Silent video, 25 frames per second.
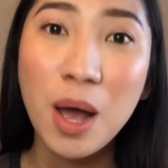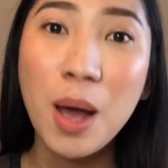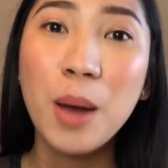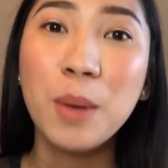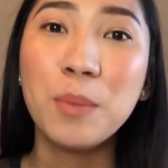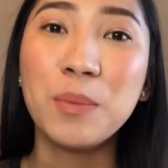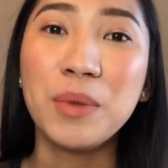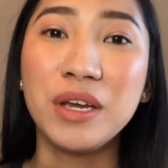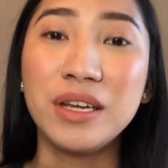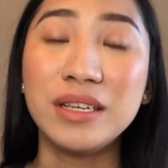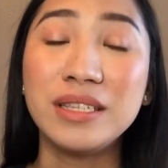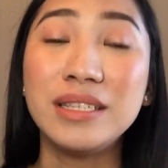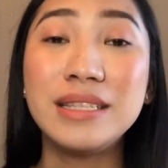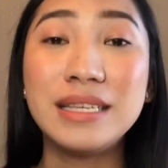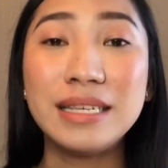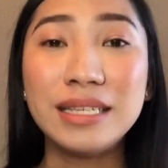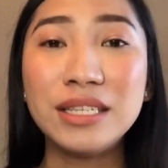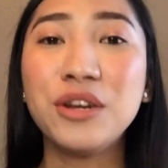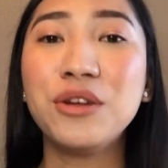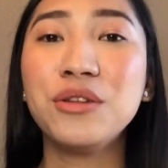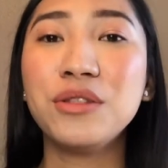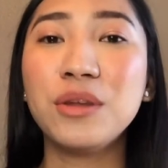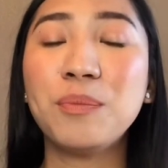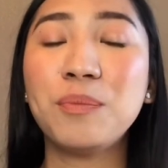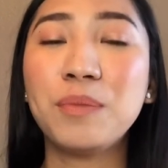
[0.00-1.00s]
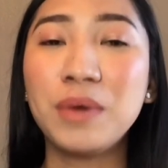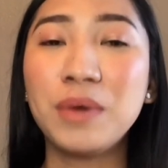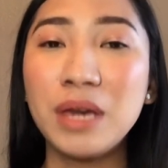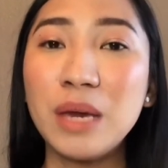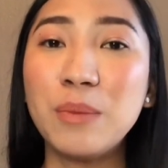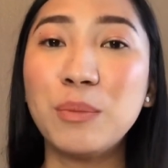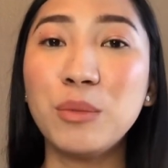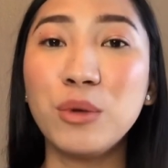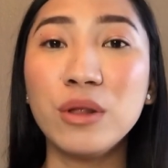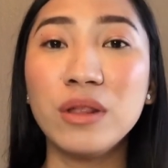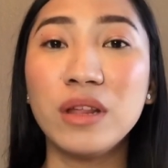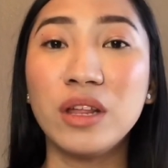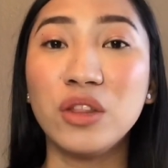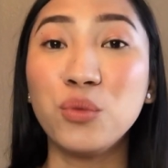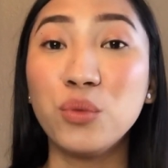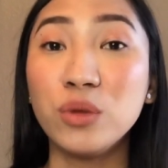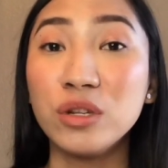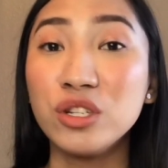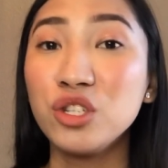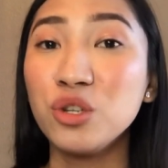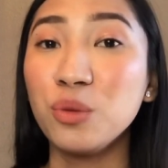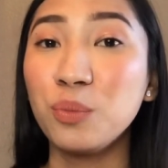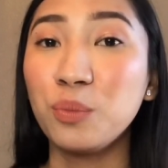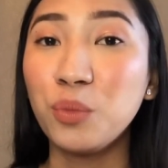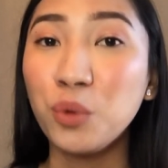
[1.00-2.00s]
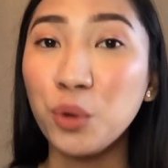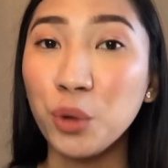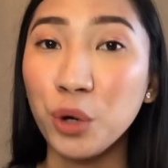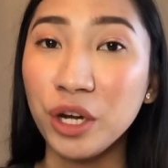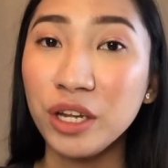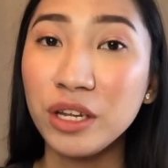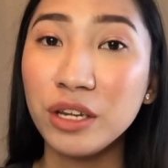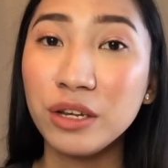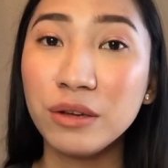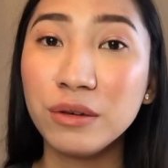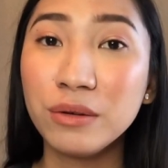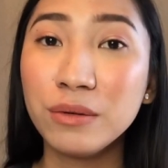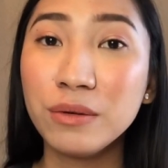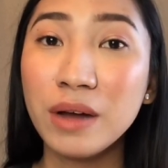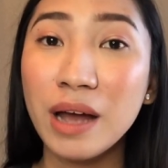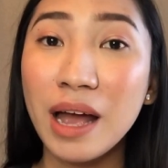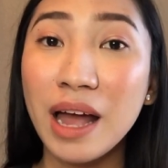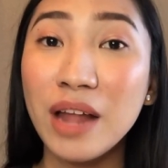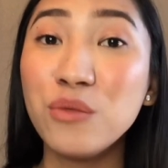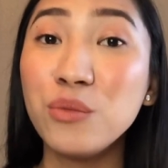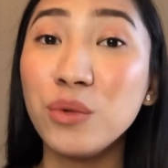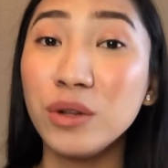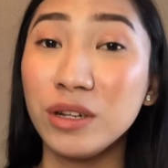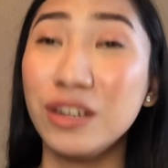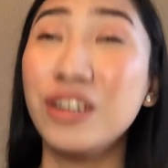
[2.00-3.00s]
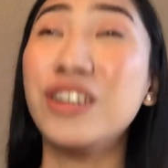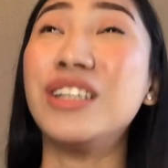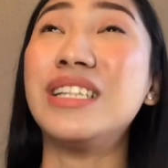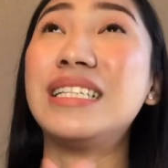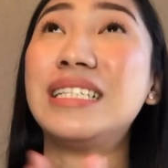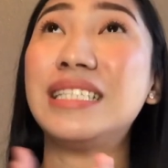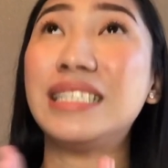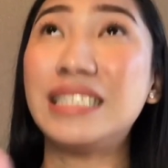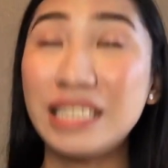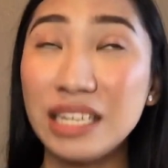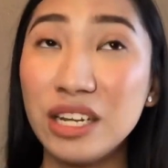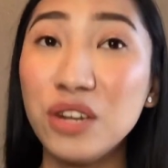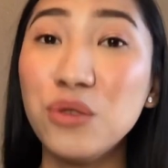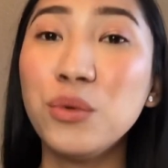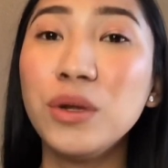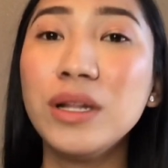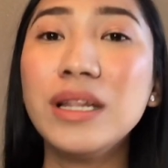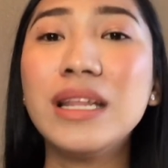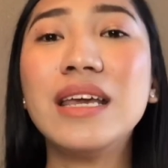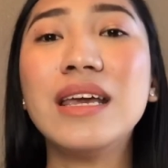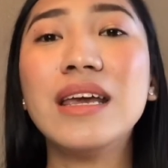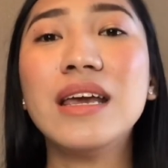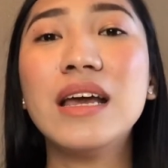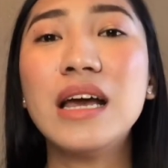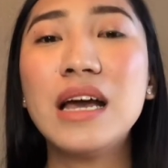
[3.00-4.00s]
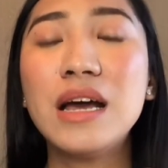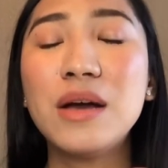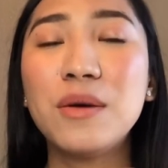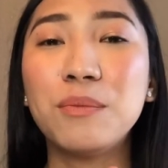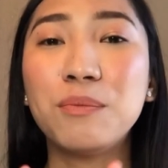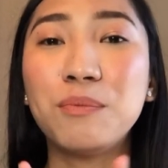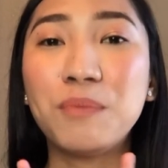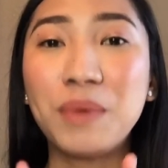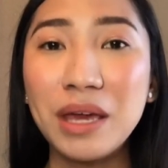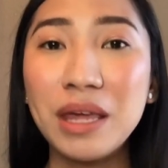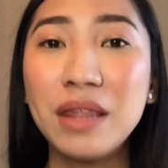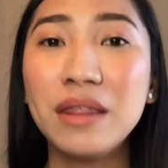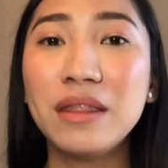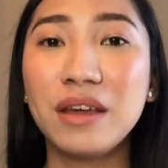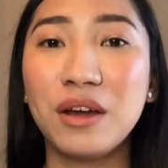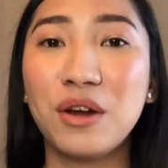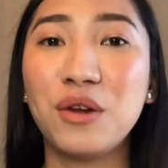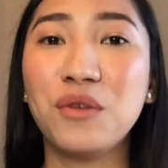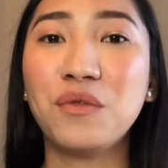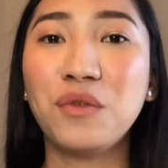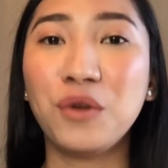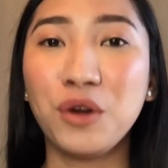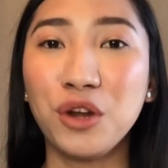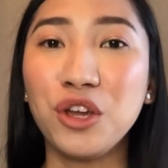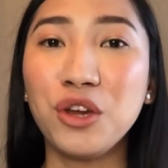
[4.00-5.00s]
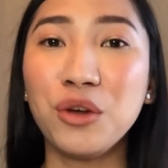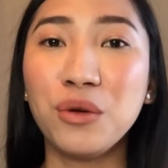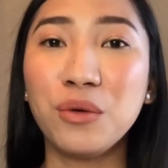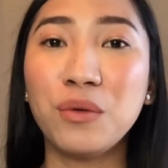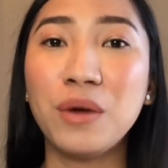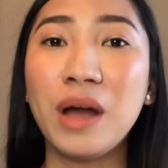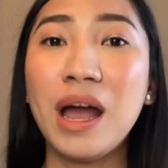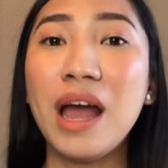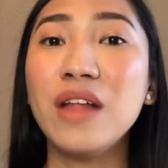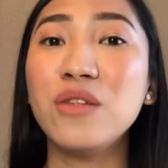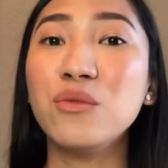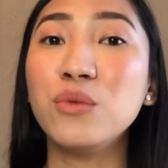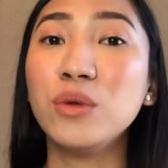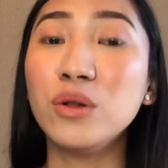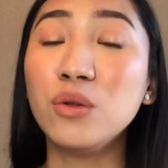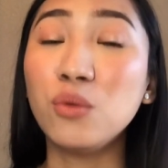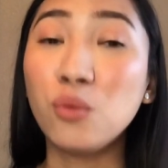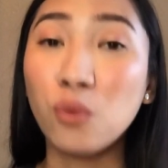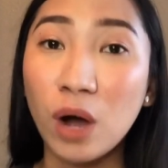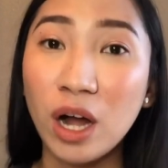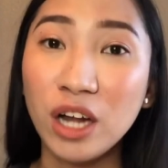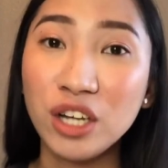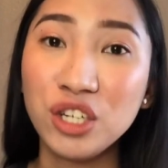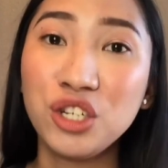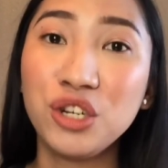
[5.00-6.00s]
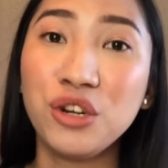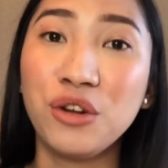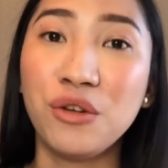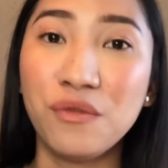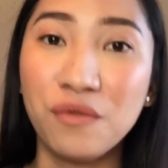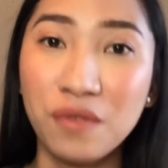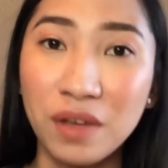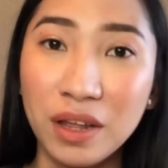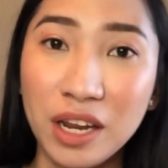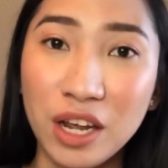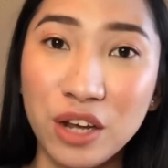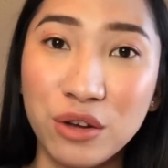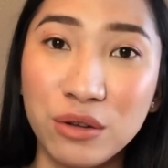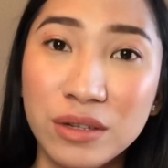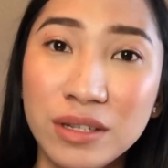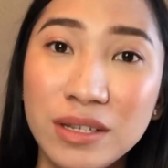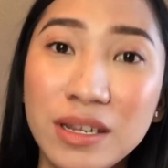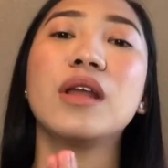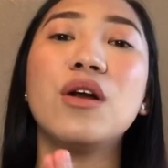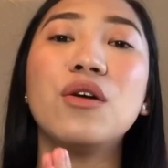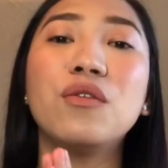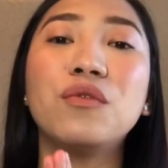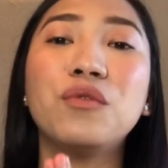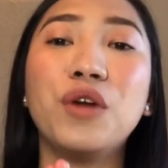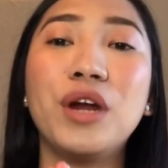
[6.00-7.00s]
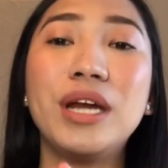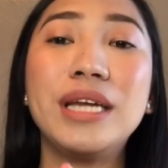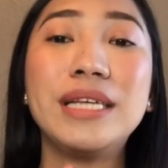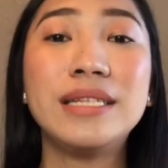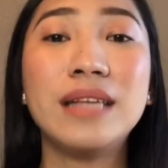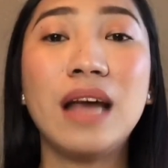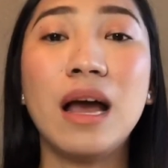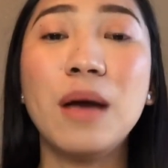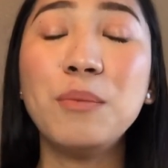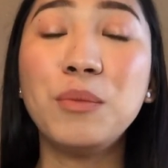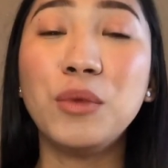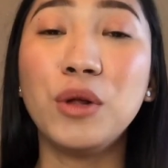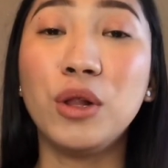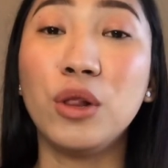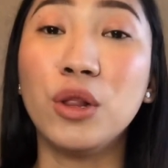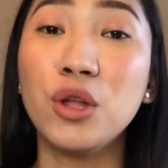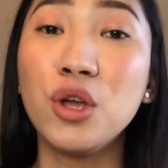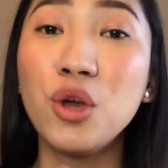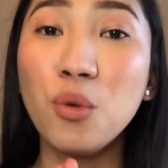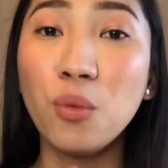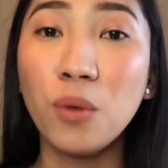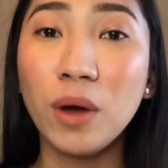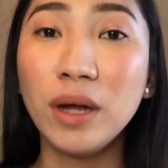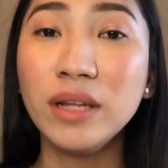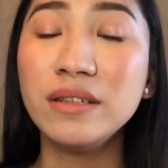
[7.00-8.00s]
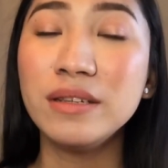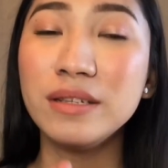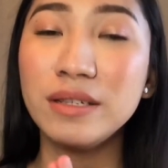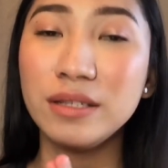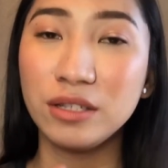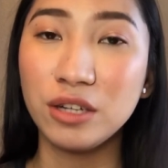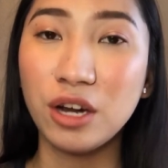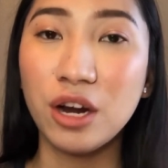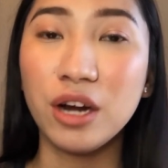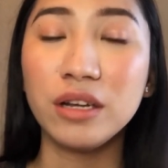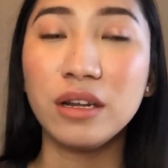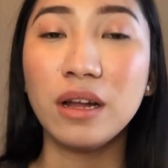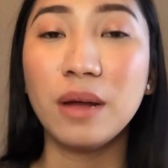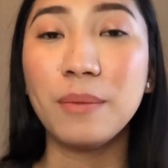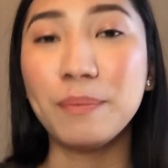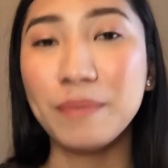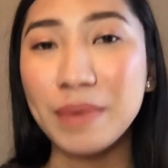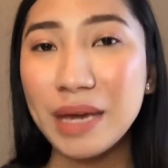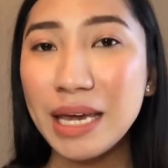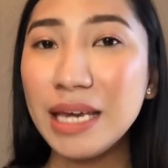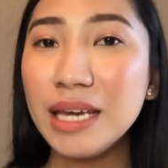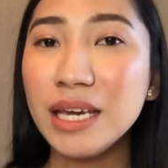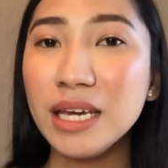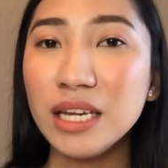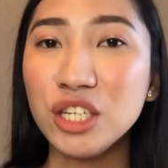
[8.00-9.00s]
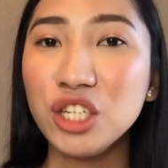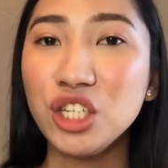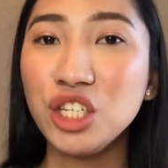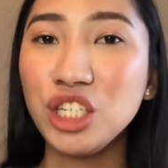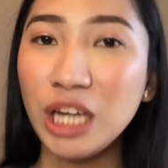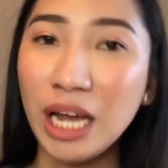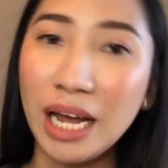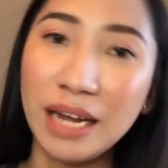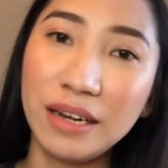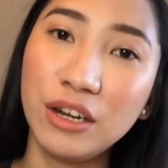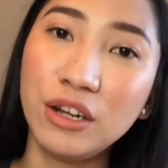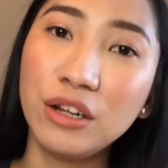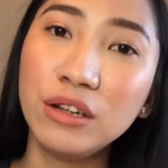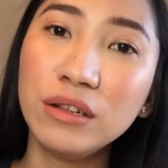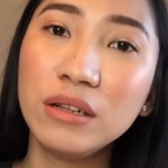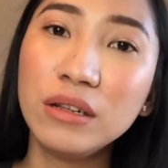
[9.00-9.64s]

because these are the people that will support you and will continually be there for you and will watch your videos. For example, you want to start a baking channel.